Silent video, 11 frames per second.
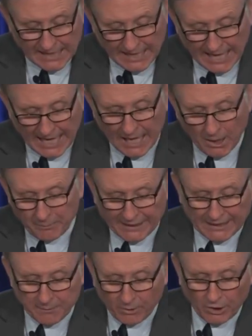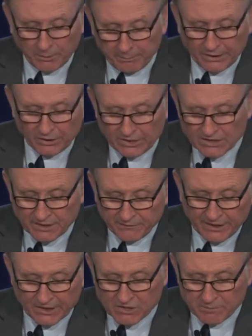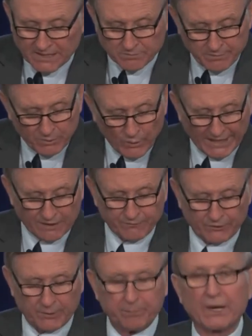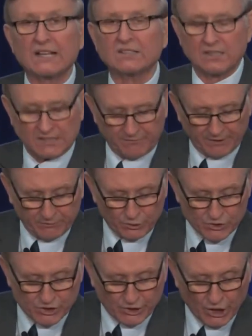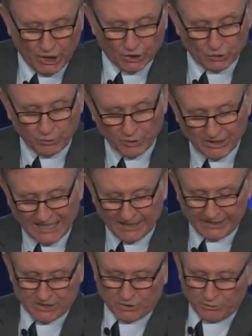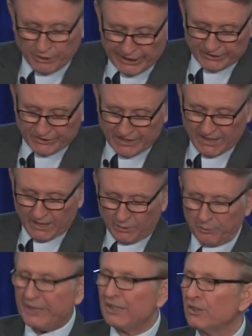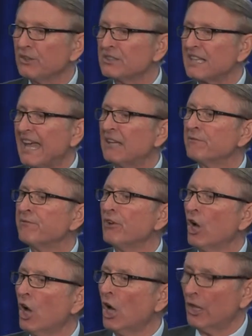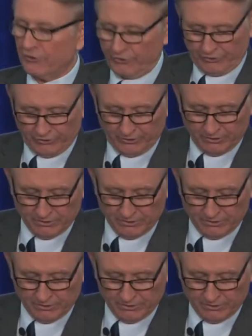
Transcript: How many more millions of years must we wait for the process of evolution to work out its quirks, wrinkles, and flaws?